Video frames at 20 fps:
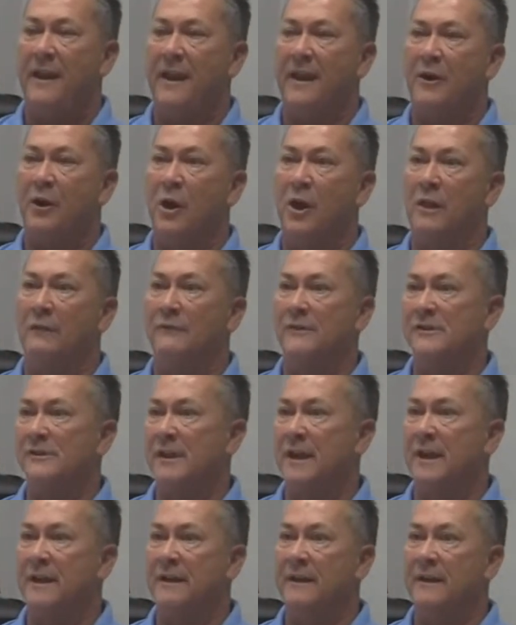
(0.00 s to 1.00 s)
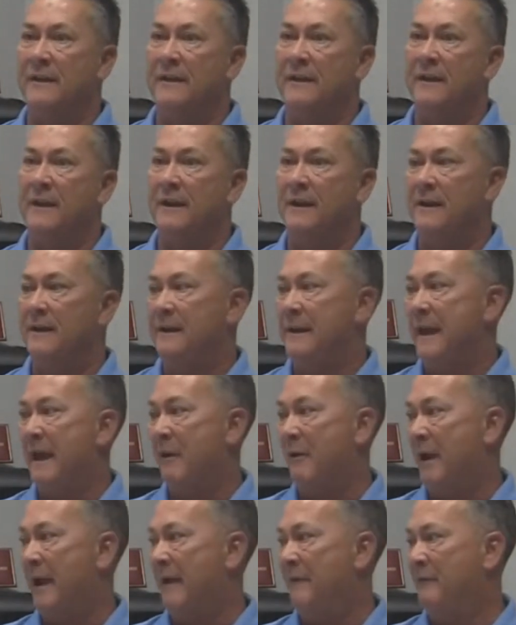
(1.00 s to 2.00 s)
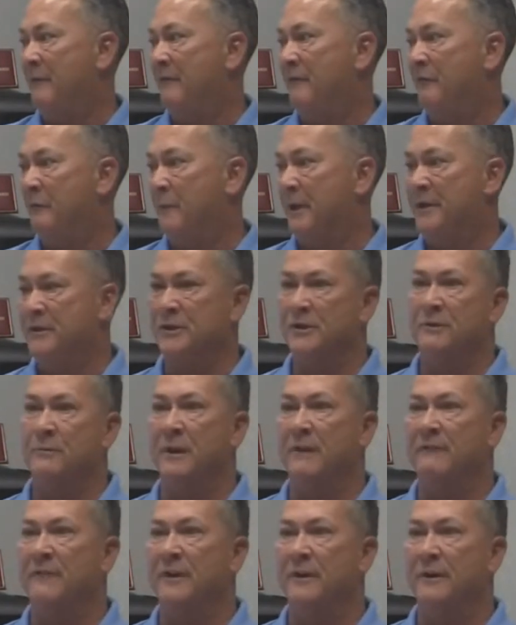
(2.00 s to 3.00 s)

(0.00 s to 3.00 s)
and all of a sudden, now I have the information to my